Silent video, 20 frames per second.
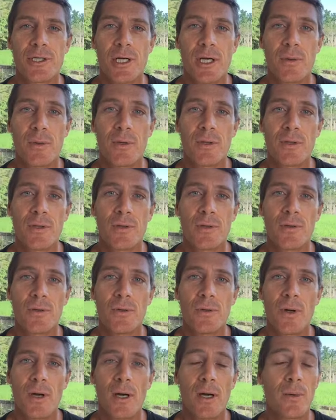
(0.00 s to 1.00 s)
share with
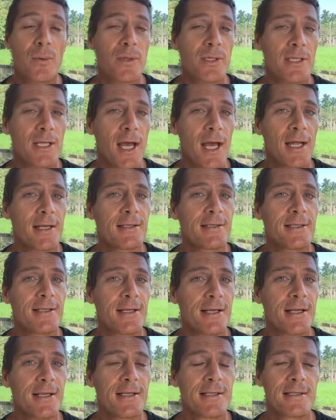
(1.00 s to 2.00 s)
you. I was at
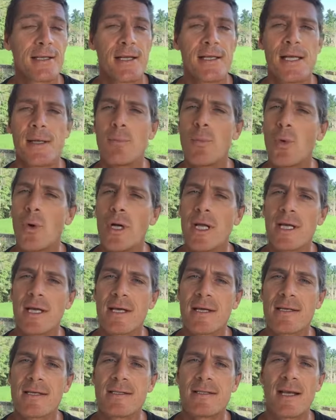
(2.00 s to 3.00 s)
the Sunday morning
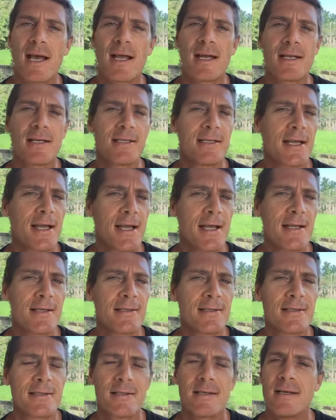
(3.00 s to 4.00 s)
ecstatic
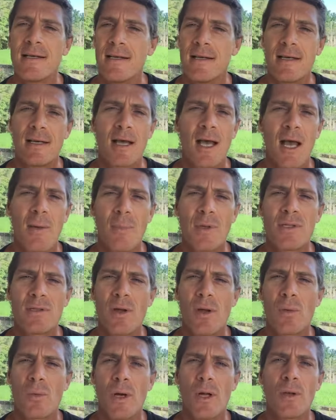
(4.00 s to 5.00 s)
dance. Happens
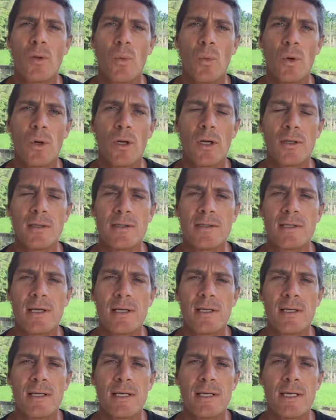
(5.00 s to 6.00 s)
all around the world.
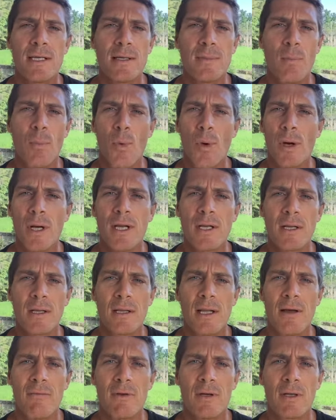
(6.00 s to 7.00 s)
Sunday morning,
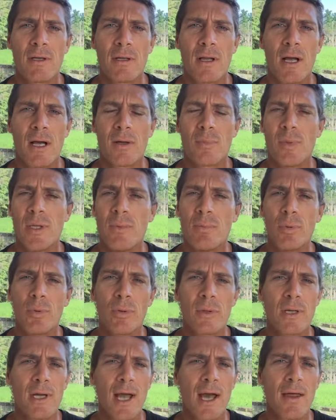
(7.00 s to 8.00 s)
11 o'clock,
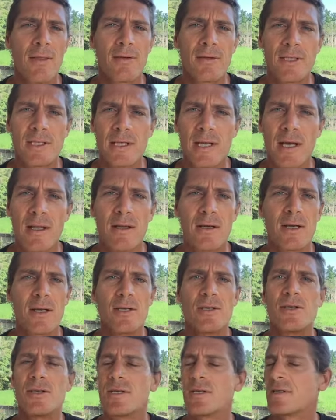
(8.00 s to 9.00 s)
people gather together
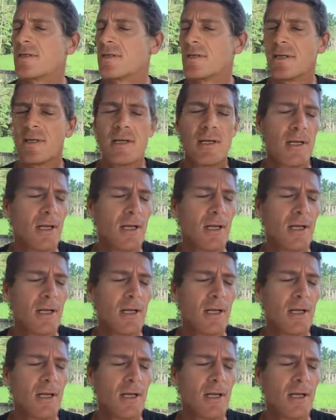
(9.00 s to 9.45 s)
and just